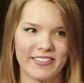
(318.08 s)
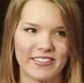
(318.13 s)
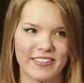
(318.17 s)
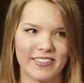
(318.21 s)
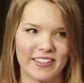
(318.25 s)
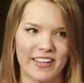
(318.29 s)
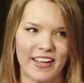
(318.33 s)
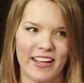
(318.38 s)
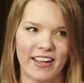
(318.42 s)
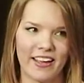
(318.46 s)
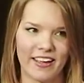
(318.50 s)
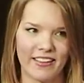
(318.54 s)
the
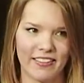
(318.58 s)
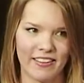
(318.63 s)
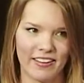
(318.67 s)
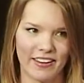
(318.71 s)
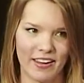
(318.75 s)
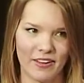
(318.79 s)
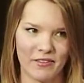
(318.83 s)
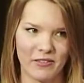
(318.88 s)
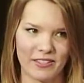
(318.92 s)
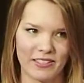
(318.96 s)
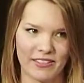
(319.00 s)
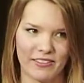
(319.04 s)
day that
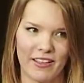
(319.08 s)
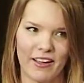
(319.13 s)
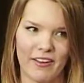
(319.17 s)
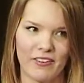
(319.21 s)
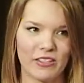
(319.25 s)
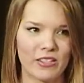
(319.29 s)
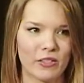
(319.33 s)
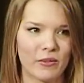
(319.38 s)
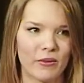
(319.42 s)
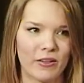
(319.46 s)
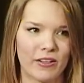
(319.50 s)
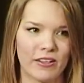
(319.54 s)
I was
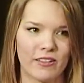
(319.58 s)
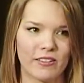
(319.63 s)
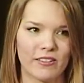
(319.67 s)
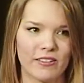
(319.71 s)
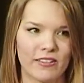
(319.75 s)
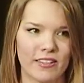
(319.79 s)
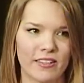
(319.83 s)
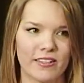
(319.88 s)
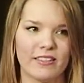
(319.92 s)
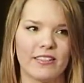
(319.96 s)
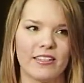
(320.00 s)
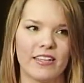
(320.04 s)
allowed to work,
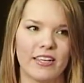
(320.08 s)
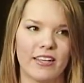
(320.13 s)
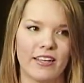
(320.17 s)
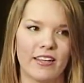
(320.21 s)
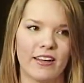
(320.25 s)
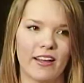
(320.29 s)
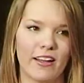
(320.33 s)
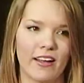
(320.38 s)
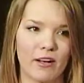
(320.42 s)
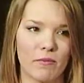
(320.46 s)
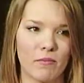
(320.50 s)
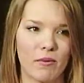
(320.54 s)

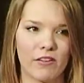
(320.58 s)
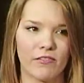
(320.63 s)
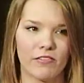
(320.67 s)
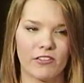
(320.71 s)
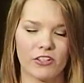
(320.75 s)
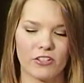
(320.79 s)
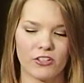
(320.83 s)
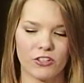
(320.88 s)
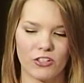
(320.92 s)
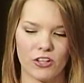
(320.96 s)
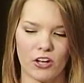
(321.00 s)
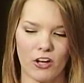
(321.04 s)
16. I got my
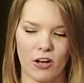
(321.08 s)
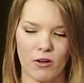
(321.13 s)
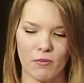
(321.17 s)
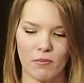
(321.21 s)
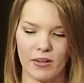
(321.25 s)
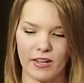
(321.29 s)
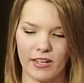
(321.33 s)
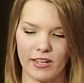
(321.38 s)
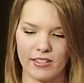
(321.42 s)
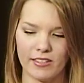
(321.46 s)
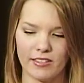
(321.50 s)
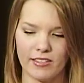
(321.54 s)
first job
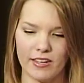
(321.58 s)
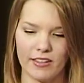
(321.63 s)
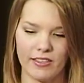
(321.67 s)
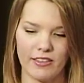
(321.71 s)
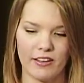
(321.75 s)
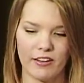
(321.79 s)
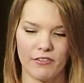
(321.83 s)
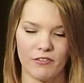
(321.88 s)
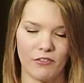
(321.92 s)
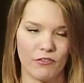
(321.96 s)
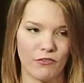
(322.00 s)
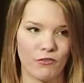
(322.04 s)
and I stayed
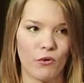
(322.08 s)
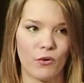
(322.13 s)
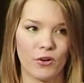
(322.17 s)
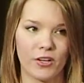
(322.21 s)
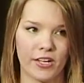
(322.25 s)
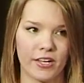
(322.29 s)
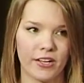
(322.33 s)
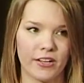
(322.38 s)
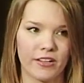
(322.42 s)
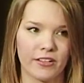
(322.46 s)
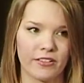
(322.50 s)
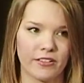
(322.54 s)
there for 4
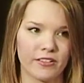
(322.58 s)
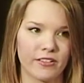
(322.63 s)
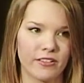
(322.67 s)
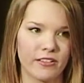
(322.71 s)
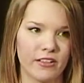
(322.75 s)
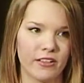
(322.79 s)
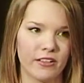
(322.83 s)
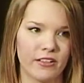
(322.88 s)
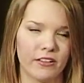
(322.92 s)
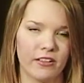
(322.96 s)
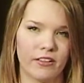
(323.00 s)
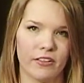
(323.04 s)
years,
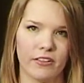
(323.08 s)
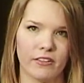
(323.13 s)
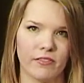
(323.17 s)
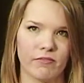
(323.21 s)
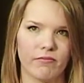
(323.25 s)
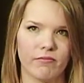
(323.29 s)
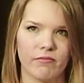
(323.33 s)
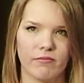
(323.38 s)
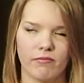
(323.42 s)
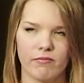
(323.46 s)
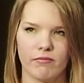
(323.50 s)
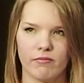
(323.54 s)

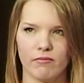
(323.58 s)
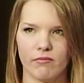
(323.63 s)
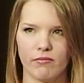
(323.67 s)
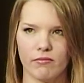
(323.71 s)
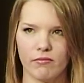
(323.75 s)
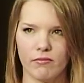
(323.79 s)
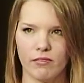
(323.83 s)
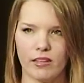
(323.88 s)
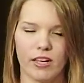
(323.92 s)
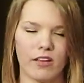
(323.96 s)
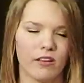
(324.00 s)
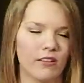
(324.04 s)

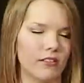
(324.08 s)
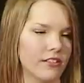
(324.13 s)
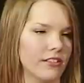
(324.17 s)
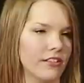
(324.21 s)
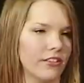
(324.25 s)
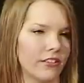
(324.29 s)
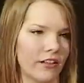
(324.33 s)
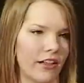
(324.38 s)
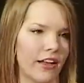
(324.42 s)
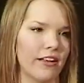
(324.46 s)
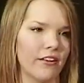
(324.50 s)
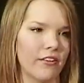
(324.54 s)

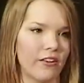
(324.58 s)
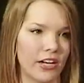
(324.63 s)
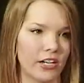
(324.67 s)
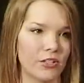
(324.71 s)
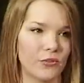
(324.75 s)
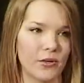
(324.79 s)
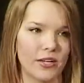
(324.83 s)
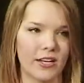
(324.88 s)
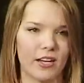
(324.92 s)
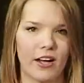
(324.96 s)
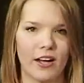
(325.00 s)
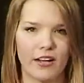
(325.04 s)
until I
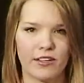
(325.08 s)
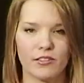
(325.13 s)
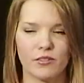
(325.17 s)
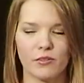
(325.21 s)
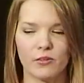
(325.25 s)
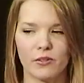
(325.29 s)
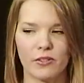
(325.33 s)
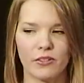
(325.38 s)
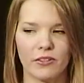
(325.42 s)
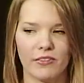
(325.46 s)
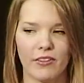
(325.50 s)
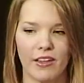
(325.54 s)
graduated high
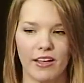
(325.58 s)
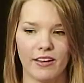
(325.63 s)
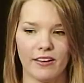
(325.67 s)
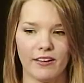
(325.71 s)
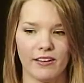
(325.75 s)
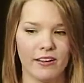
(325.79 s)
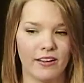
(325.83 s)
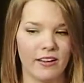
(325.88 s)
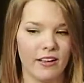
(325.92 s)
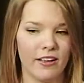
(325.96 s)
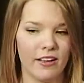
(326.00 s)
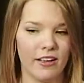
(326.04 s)
school. And then
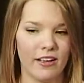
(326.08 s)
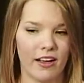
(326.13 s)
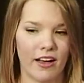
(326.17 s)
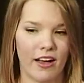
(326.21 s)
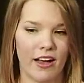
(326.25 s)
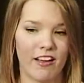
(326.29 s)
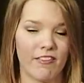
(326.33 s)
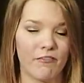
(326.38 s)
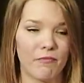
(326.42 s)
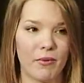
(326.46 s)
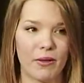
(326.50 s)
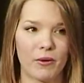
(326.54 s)

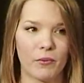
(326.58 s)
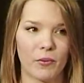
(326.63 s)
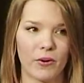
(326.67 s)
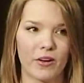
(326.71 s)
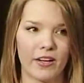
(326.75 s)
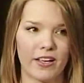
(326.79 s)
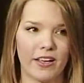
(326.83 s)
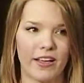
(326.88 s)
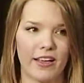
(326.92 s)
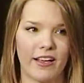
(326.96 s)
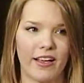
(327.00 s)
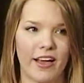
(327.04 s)
I've been
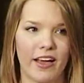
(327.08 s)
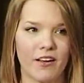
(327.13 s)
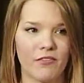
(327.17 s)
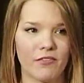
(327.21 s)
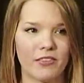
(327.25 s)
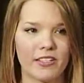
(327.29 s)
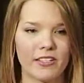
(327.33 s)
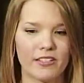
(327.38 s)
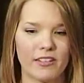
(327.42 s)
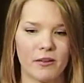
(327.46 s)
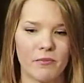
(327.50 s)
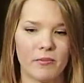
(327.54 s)
working
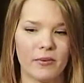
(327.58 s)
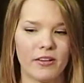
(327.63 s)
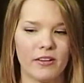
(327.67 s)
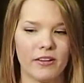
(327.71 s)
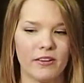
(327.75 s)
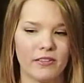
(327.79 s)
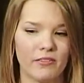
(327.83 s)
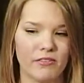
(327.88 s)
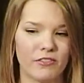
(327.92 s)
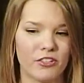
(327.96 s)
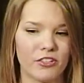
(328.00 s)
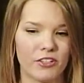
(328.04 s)
every
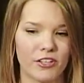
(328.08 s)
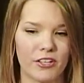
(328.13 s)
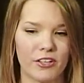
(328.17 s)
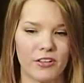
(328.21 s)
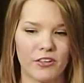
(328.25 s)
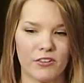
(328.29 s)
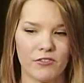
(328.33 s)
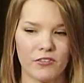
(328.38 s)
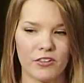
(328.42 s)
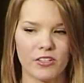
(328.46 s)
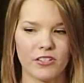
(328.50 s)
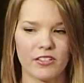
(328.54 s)
summer during
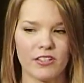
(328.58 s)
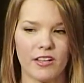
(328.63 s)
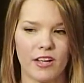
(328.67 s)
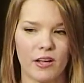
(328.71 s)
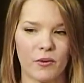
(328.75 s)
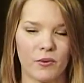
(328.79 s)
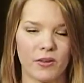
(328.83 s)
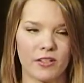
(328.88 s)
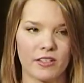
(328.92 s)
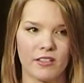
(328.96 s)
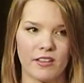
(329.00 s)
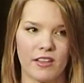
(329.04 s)
university. I
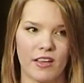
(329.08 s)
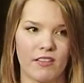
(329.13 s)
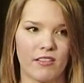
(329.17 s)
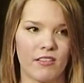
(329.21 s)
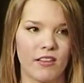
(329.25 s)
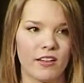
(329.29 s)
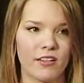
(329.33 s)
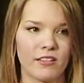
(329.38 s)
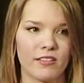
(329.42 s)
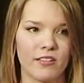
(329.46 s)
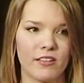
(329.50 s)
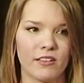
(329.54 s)
worked in the
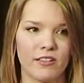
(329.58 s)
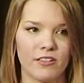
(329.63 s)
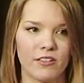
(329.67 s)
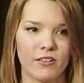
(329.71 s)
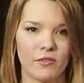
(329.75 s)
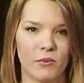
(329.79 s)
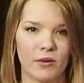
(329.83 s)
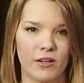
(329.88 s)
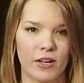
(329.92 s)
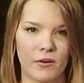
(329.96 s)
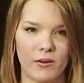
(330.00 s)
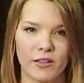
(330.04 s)
athletic center.
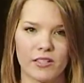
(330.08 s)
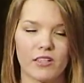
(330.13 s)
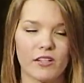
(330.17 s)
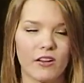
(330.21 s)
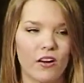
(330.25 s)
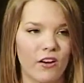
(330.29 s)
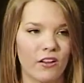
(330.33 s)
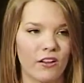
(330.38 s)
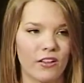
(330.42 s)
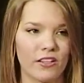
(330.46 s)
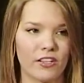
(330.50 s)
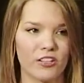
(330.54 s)
When I went to
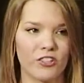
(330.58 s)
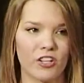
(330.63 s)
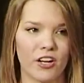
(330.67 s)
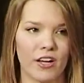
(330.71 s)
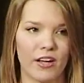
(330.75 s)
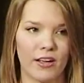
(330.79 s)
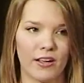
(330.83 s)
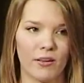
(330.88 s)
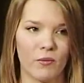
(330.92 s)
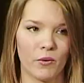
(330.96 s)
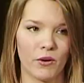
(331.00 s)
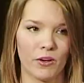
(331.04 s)
college,
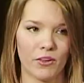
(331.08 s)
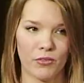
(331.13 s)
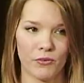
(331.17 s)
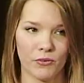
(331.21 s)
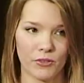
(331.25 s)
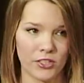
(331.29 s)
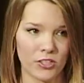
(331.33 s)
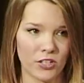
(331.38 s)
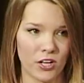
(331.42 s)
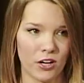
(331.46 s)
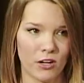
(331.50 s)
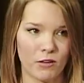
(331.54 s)
I worked
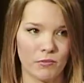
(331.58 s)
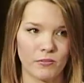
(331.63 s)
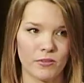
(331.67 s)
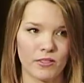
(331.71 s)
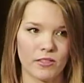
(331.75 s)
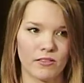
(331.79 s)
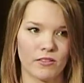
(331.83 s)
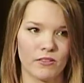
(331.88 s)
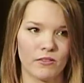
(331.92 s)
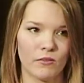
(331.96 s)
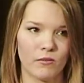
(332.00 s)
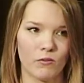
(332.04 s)
3
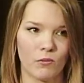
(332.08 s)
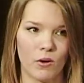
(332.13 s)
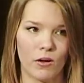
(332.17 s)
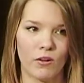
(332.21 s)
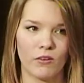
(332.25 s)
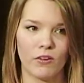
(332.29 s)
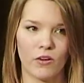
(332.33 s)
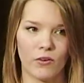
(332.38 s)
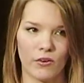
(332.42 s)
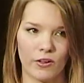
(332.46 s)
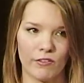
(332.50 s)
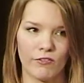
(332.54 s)
jobs
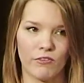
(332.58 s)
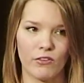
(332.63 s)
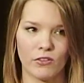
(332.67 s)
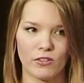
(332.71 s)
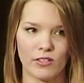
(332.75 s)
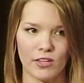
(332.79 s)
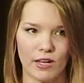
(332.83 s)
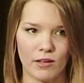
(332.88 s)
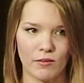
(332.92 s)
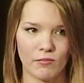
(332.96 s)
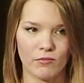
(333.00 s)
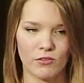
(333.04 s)
while going full
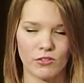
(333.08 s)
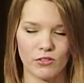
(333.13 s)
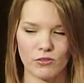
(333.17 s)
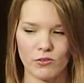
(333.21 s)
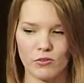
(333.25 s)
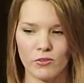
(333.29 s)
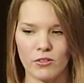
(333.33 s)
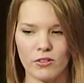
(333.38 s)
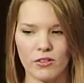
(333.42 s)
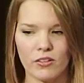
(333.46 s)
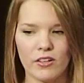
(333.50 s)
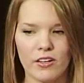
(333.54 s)
time to
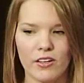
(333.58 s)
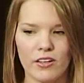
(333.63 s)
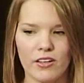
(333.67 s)
school,